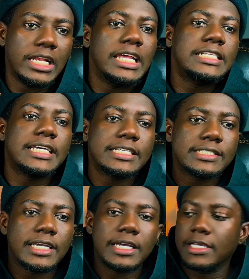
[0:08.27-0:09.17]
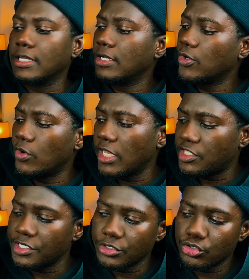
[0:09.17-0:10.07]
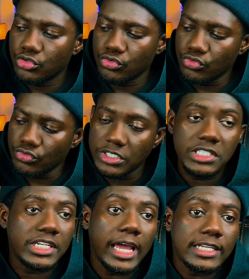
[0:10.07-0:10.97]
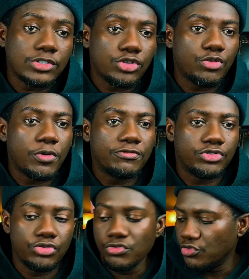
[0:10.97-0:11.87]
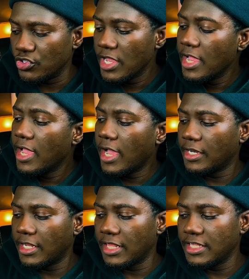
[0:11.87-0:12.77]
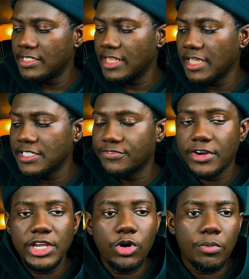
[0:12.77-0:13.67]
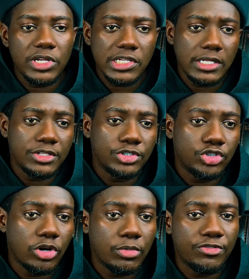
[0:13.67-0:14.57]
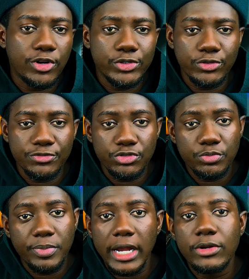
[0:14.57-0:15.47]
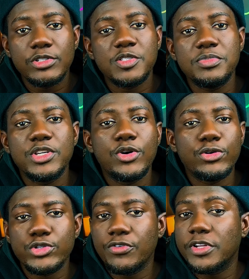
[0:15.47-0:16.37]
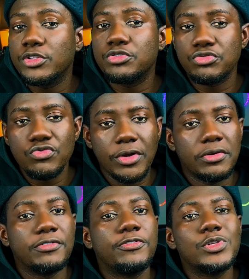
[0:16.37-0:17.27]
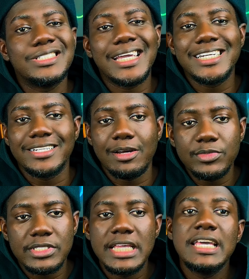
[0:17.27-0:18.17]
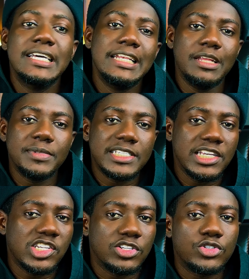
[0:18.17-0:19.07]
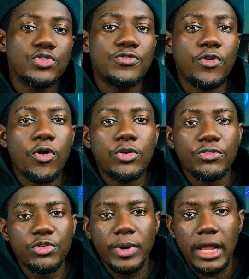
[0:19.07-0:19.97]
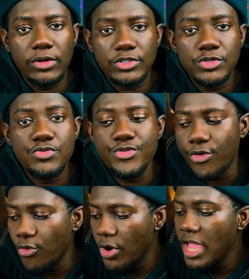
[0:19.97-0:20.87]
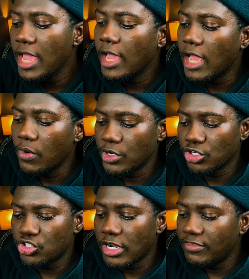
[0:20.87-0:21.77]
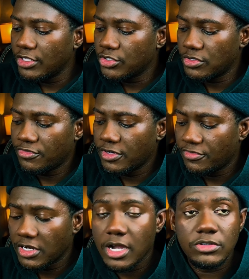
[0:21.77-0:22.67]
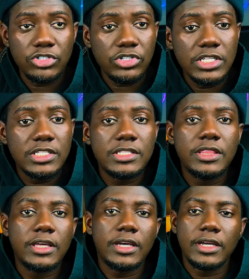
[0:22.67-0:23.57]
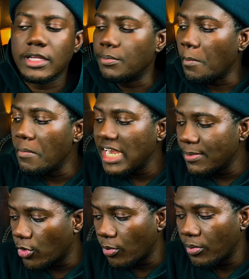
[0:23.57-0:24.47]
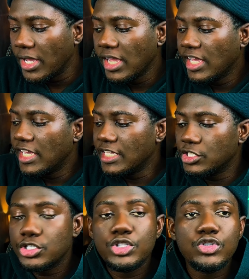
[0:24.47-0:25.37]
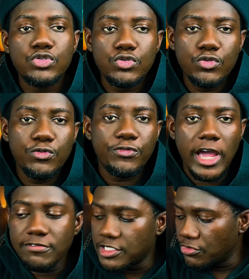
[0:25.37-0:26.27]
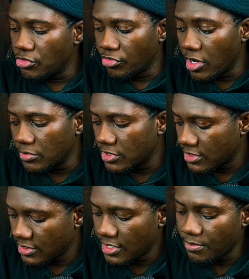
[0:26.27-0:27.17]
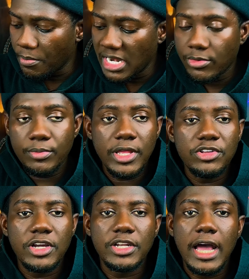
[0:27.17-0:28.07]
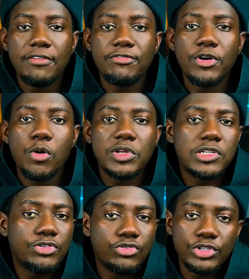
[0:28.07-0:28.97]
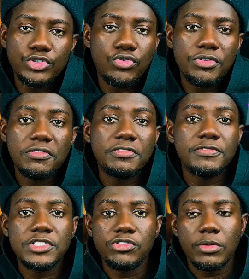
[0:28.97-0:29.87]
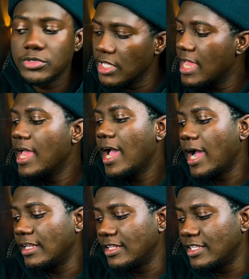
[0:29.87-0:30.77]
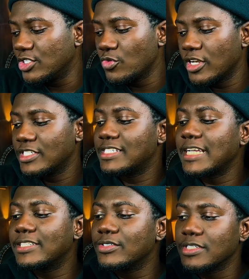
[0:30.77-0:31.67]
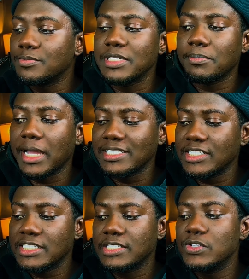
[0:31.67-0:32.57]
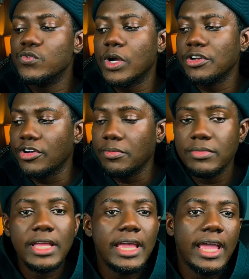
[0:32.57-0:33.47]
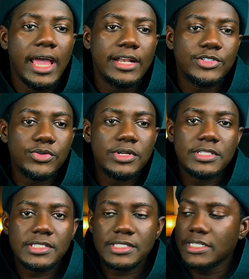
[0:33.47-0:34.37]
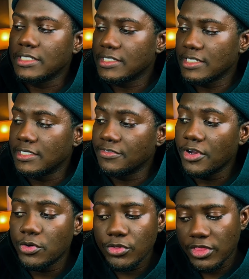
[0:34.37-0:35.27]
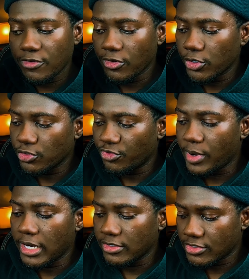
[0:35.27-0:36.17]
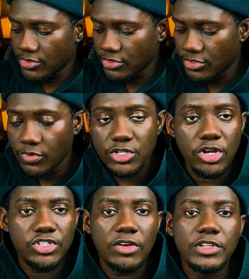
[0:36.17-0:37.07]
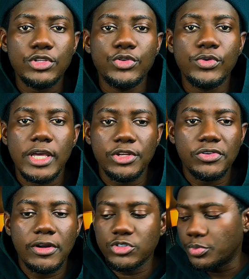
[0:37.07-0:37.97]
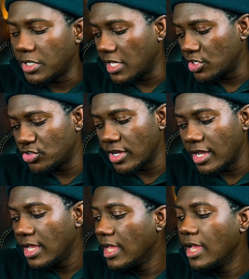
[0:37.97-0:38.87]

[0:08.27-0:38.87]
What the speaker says: latest collections to DJI's group of drones. And this thing is very commercial and durable for a lot of drone pilots because of the 249 grams limitations. So for all of you pilots who know, when you're traveling to different countries, the minimum is 250 grams. The minimum that you can have for a commercial drone is 250 grams, and then this one settles it by just 1 gram. And so it's a very good thing for a lot of pilots, because once you are traveling, you know that you don't have to pay extra